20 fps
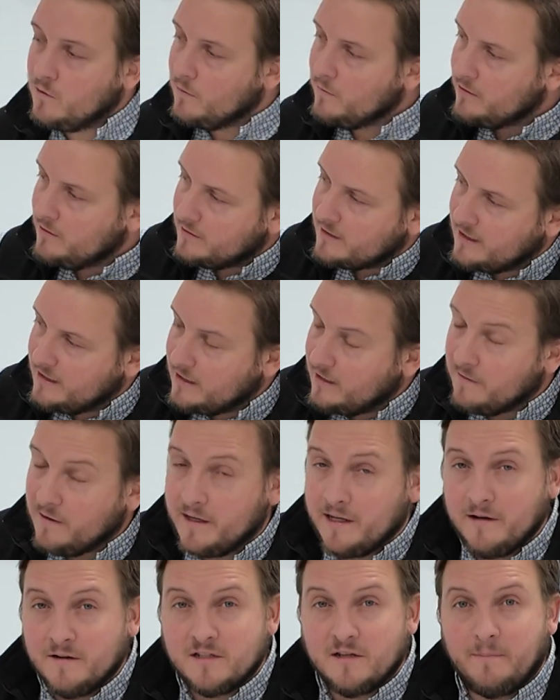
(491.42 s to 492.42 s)
what we're looking at
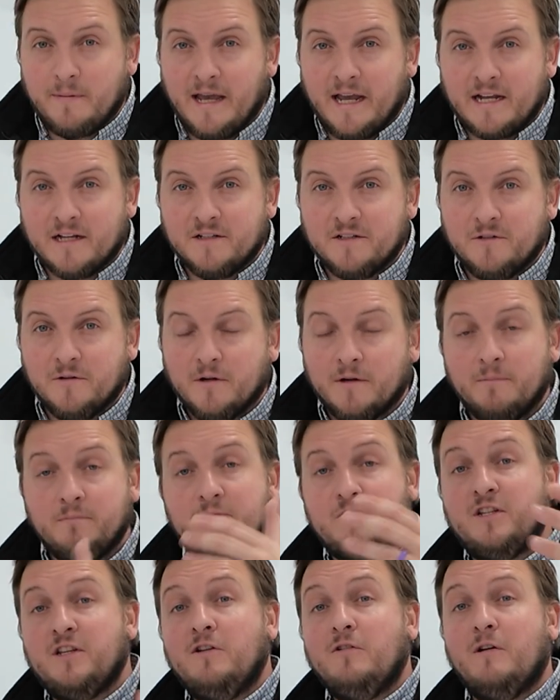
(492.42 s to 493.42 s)
right here is a baggage door.
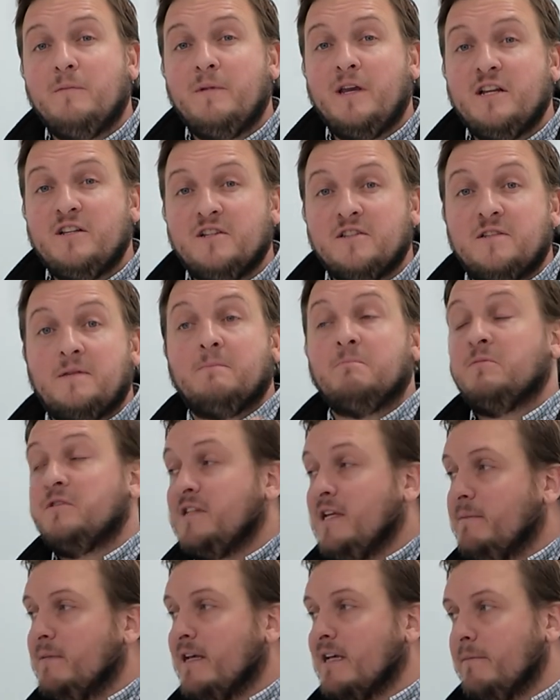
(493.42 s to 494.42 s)
To you, it may just
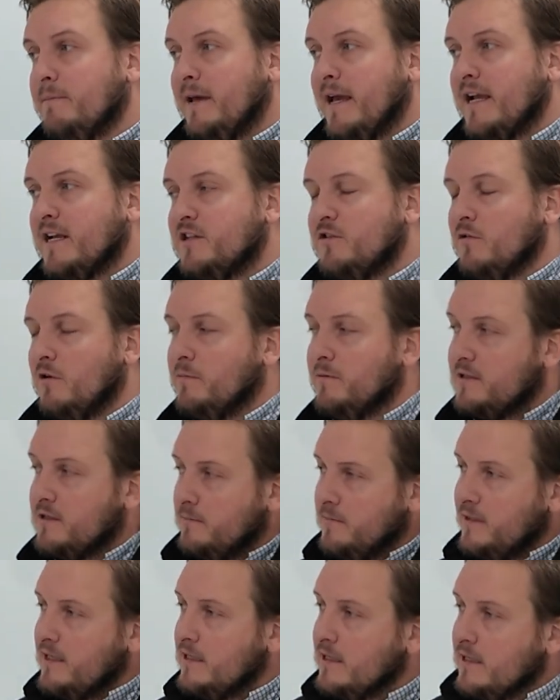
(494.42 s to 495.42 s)
seem like a baggage door, but
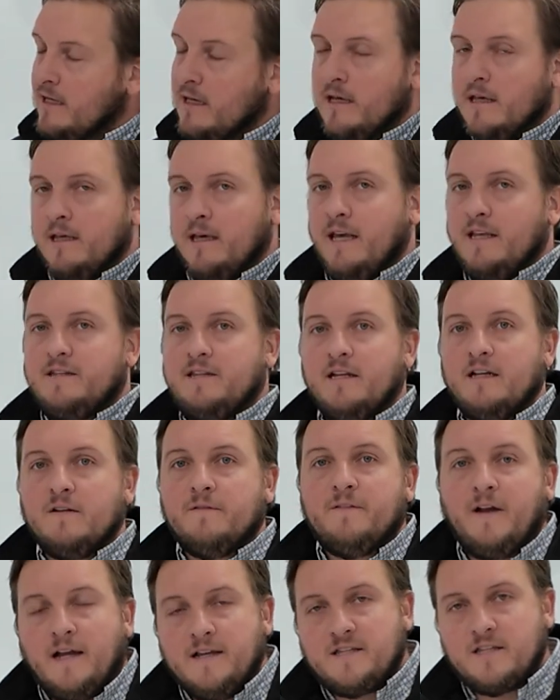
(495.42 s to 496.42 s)
to me, it
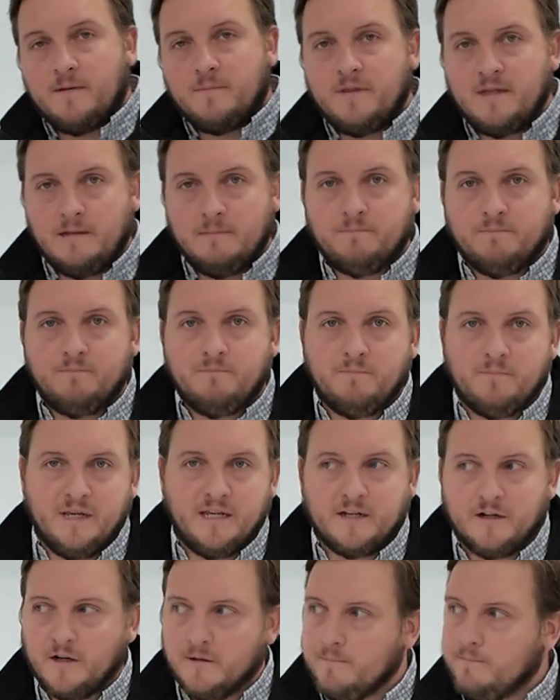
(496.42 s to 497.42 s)
signifies something
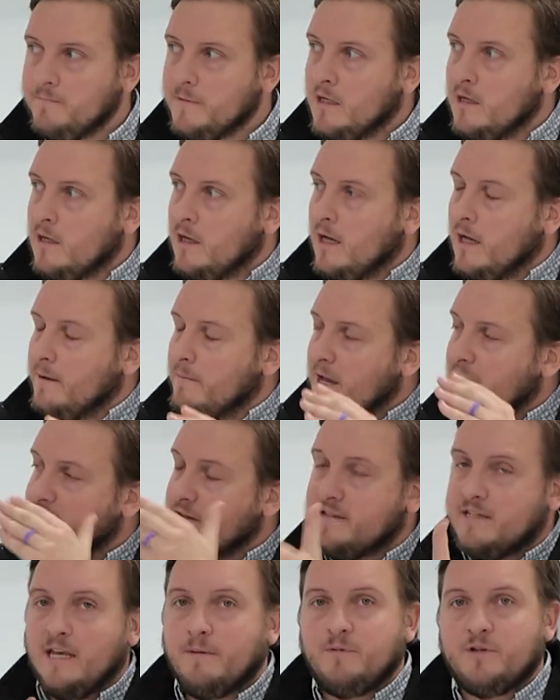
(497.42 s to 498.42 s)
bigger. At
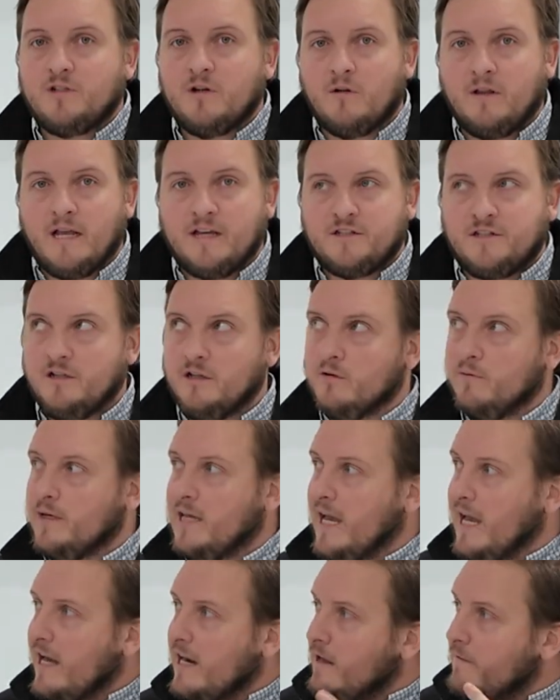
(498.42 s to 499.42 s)
the Tampa show last year, we
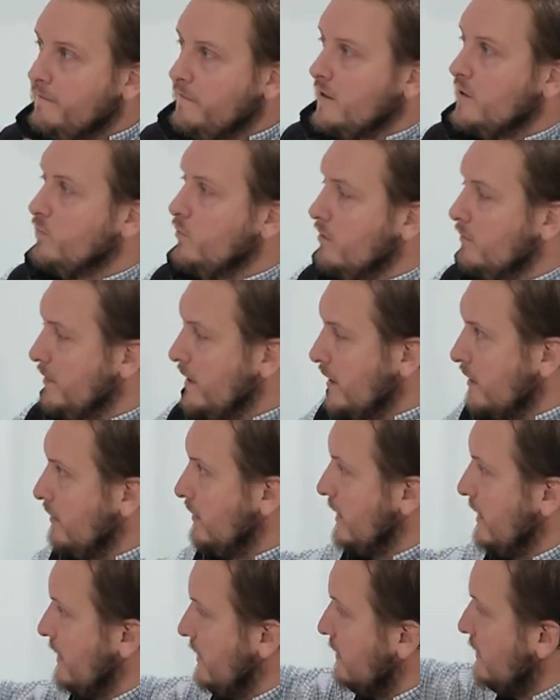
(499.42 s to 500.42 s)
had a fifth wheel
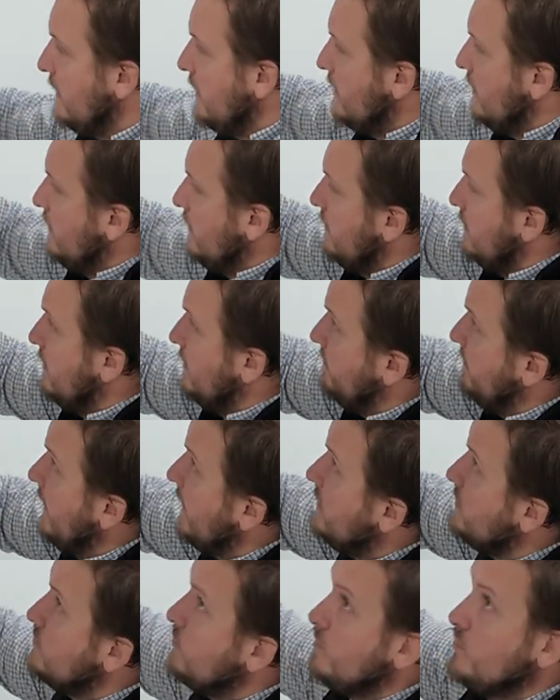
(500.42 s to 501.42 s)
model and the
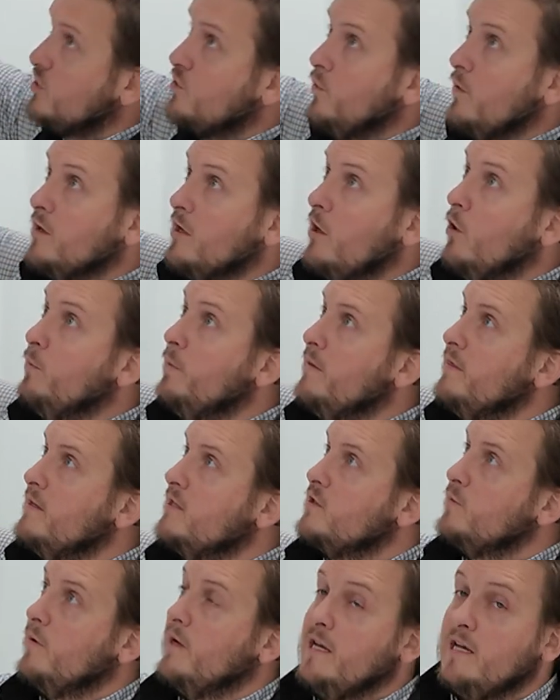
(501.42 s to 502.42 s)
baggage door swung open
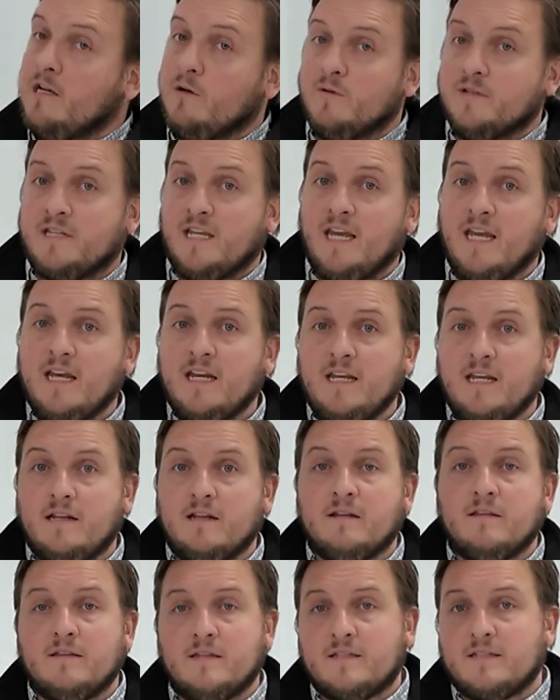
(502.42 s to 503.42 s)
this way and it was
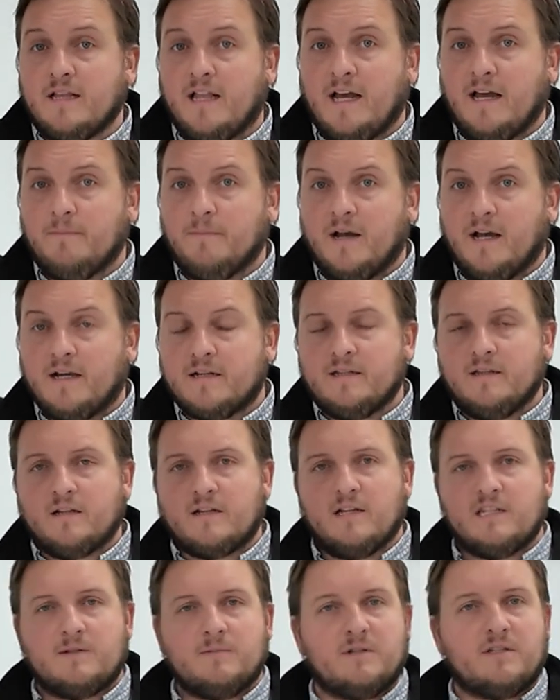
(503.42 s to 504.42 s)
hitting the slide box. And the
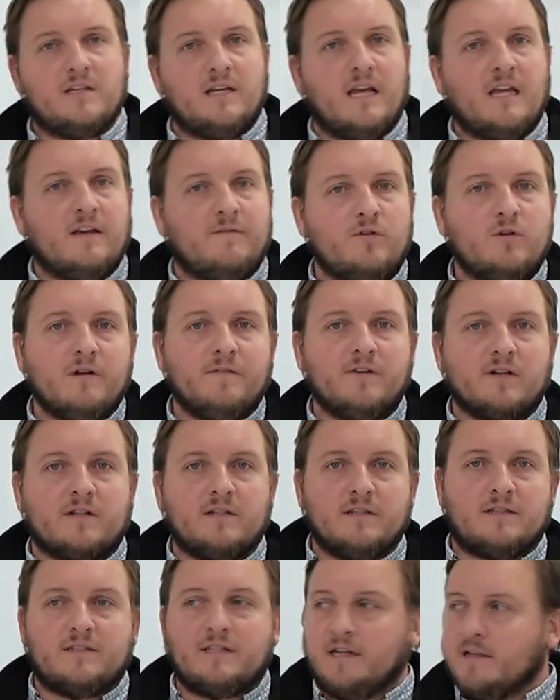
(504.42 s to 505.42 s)
customer said, hey, have you ever
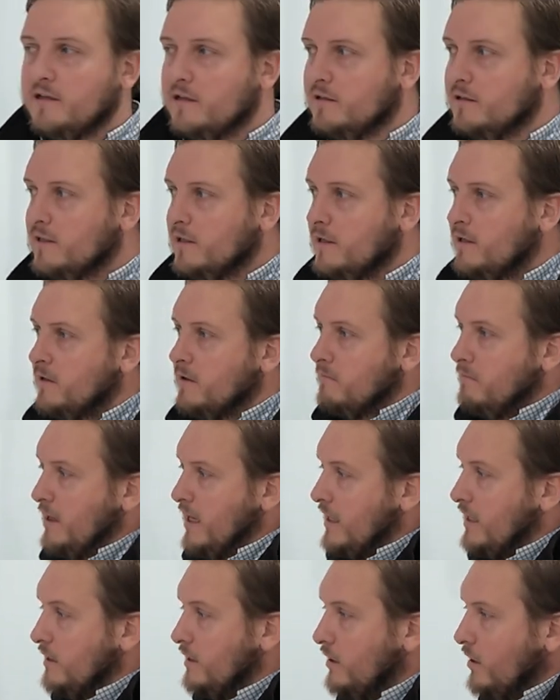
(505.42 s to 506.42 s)
considered
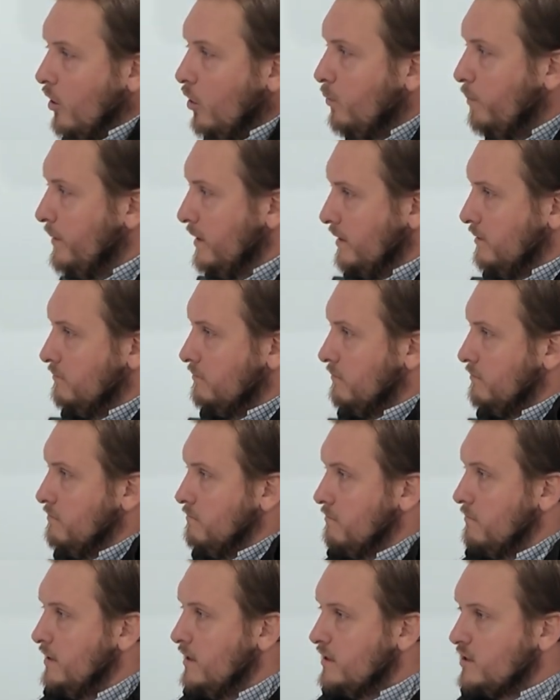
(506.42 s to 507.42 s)
making it open
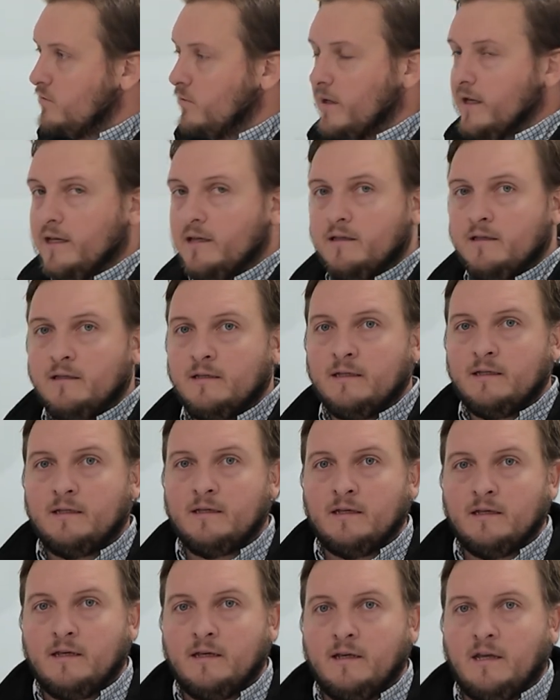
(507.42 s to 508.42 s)
this way?
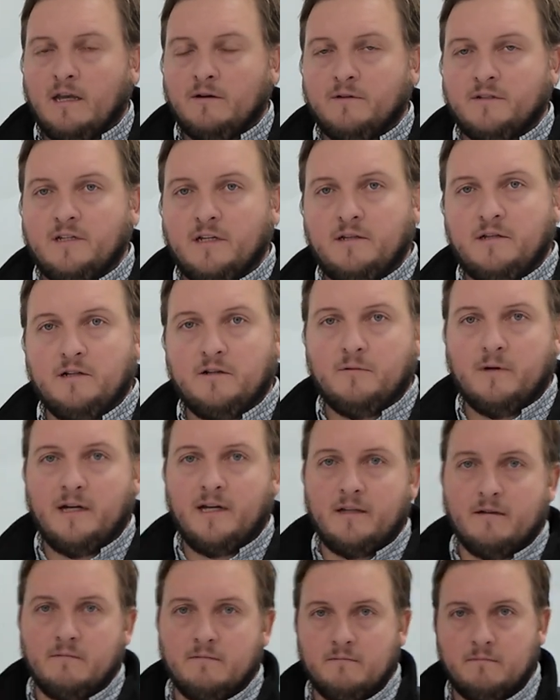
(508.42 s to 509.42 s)
And we said, you know
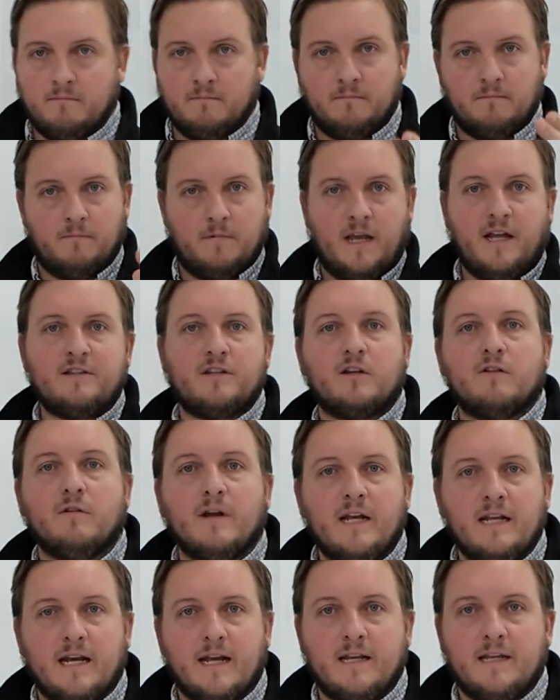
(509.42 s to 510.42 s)
what? That's a
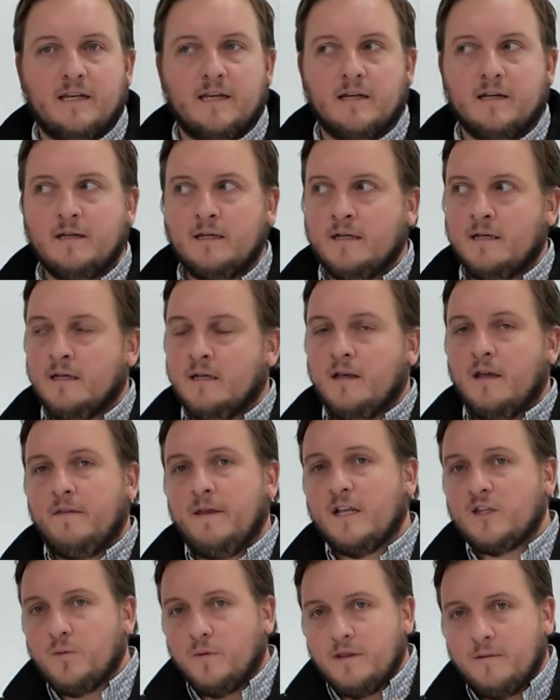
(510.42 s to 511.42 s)
great idea. And
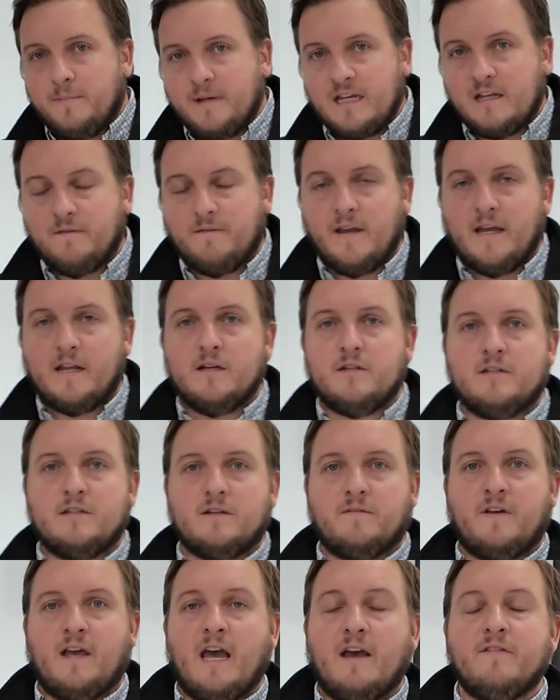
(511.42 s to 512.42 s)
that's one of the big advantages
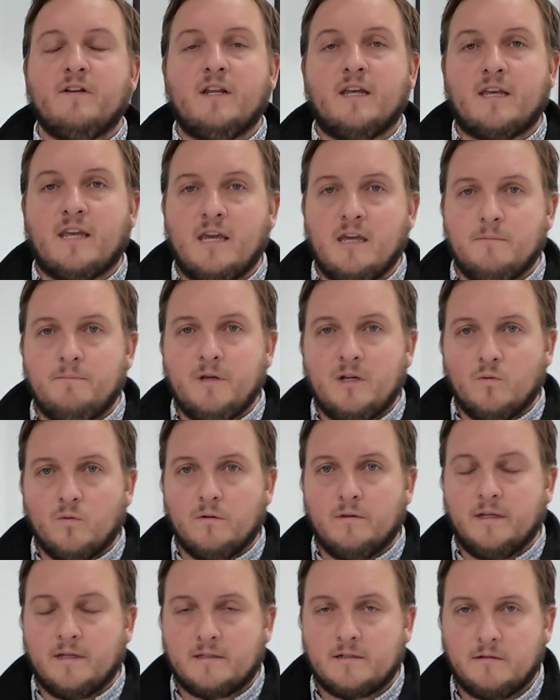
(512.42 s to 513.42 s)
of having a Camping
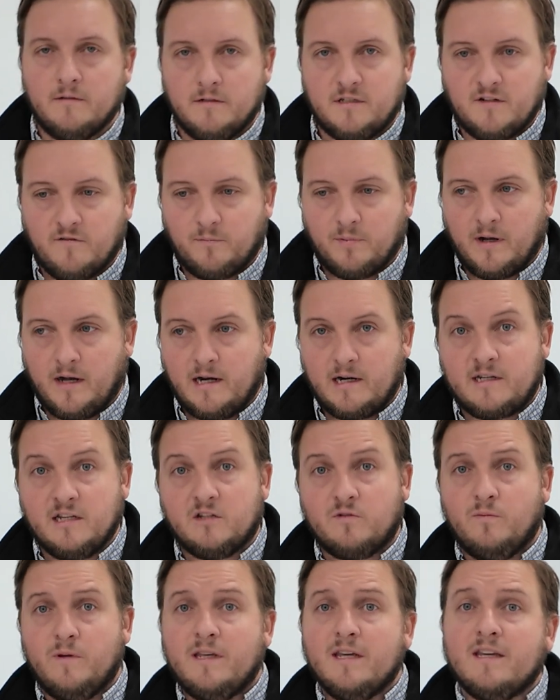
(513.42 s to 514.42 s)
World exclusive product
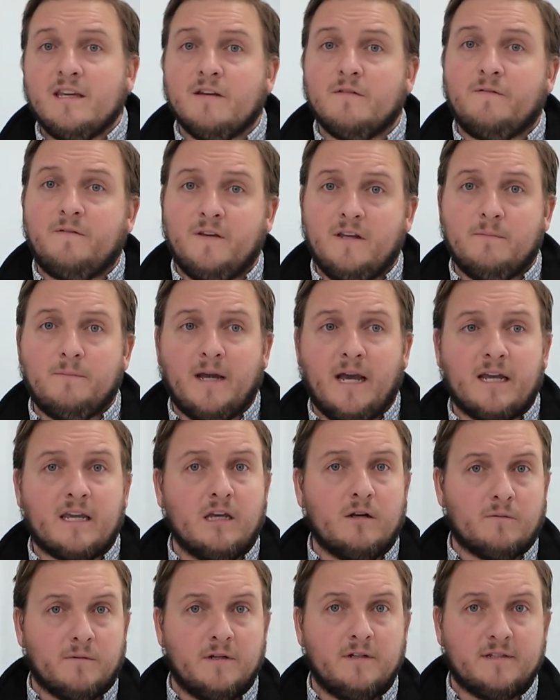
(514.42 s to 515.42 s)
is we can get feedback
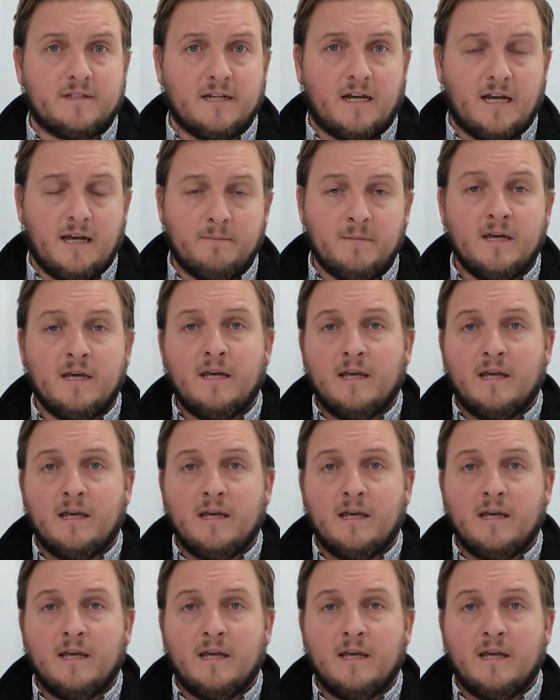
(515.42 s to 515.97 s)
in real time